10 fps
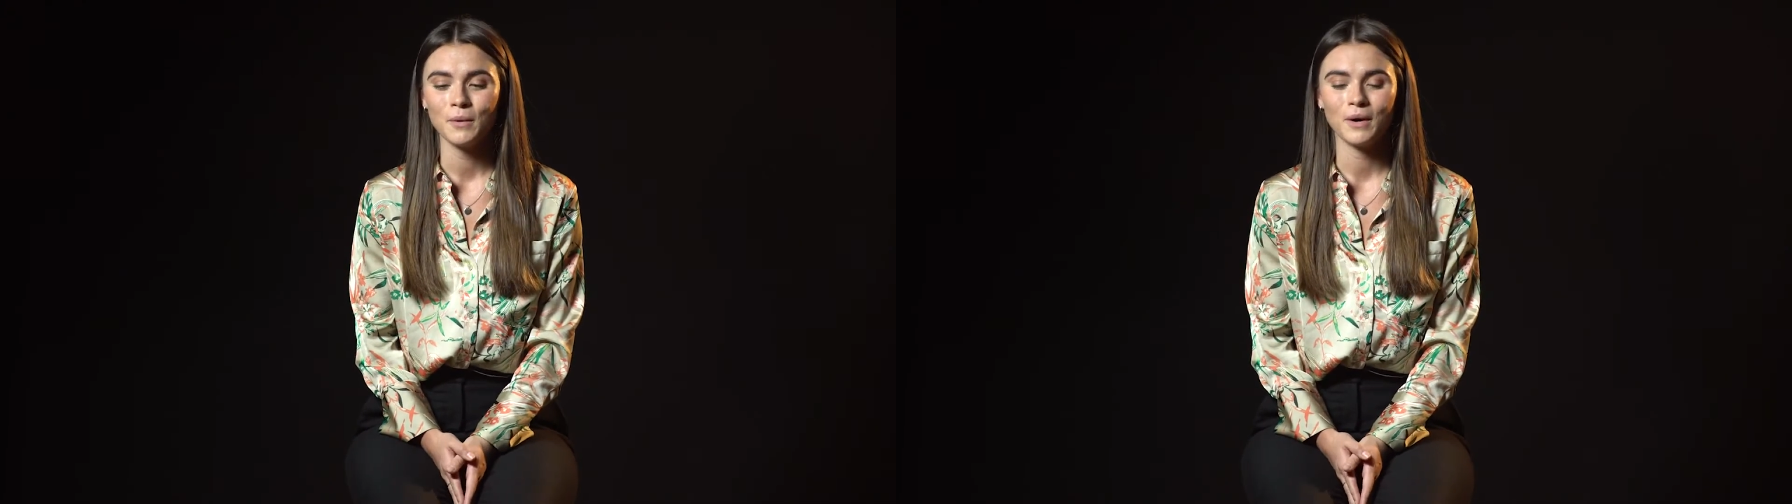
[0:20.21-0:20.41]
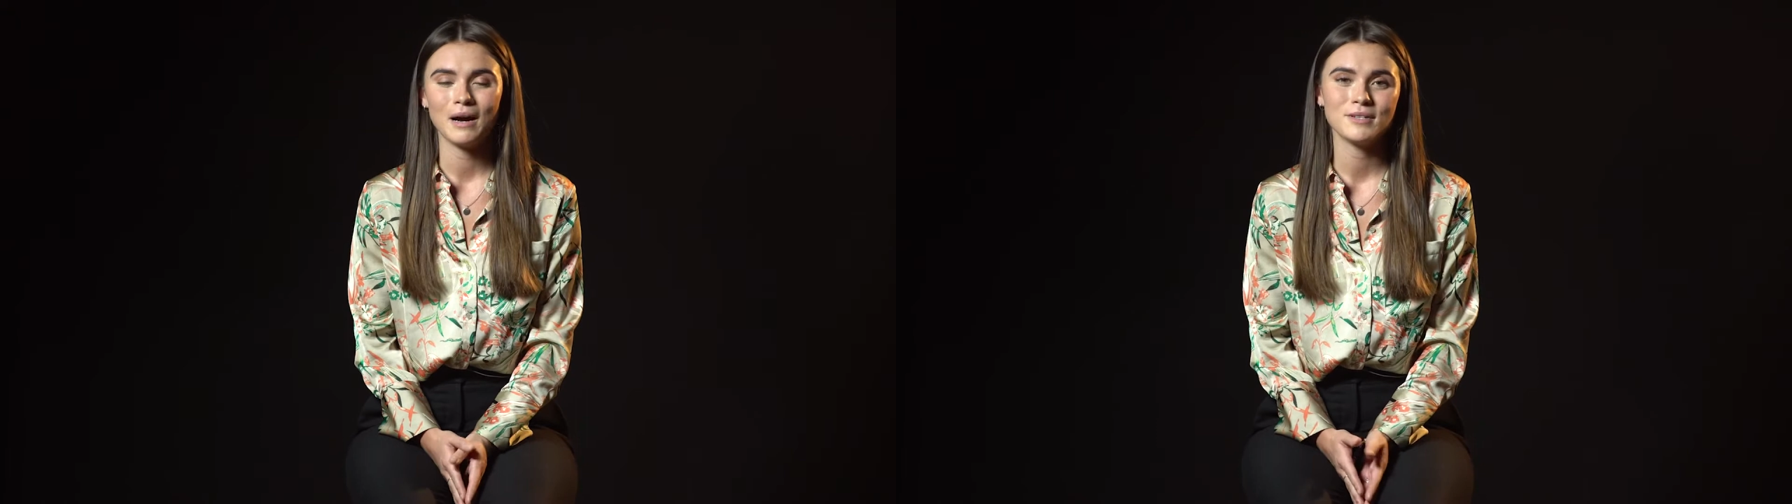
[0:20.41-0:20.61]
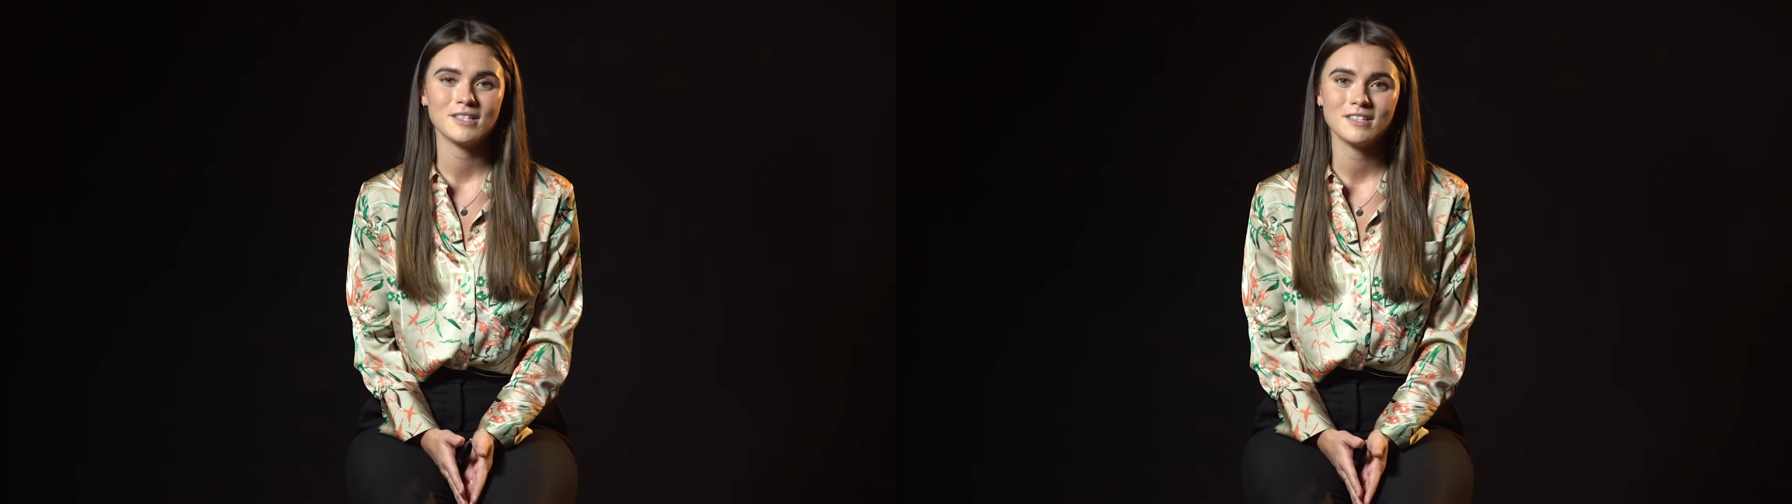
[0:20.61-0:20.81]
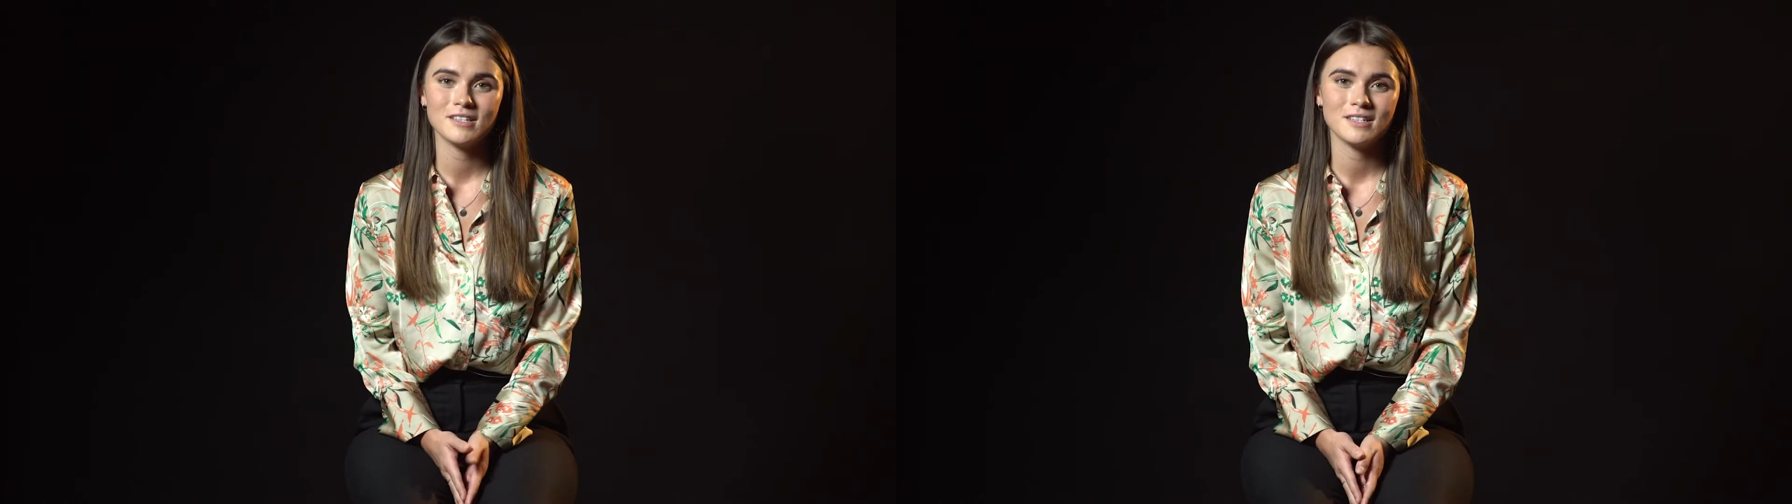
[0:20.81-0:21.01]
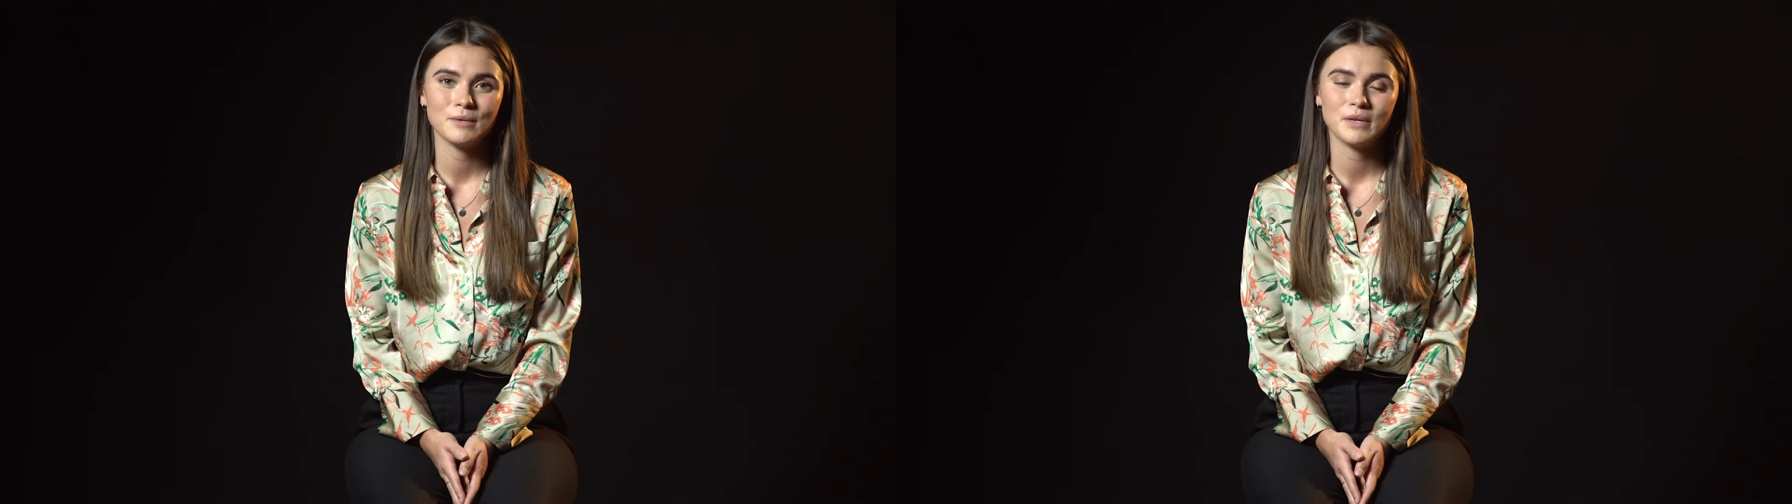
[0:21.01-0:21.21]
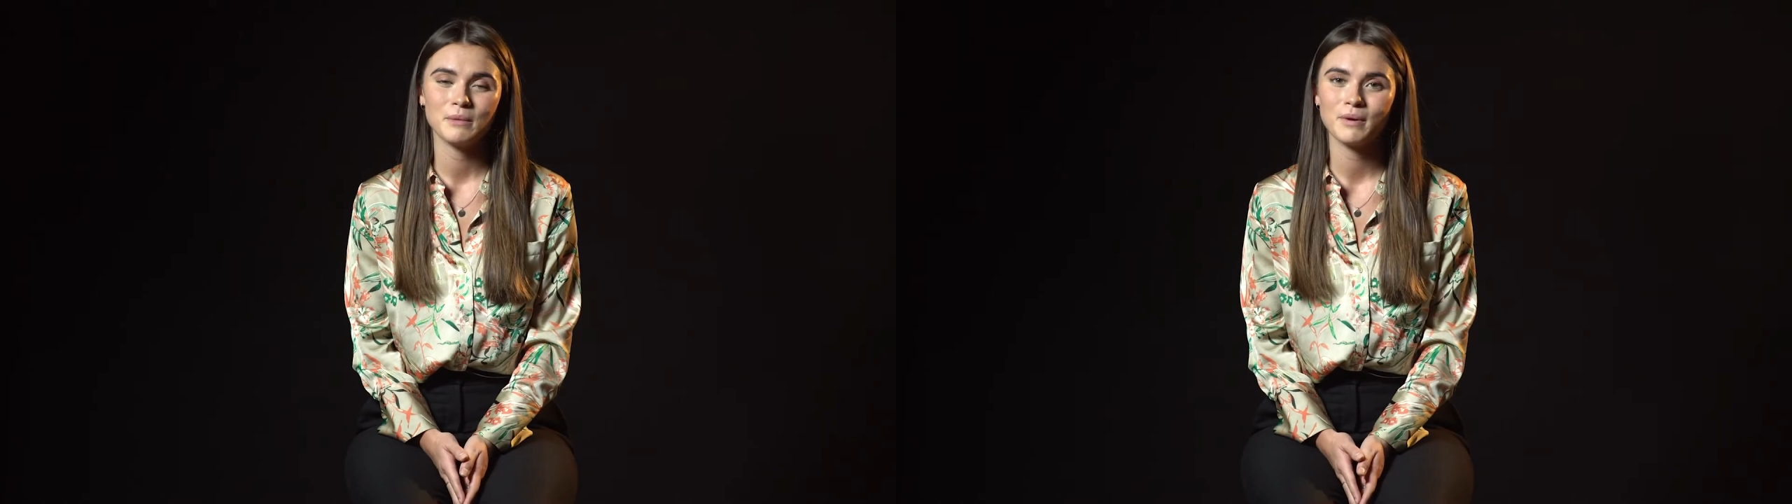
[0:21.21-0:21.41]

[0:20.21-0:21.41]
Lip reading: where I was assisting with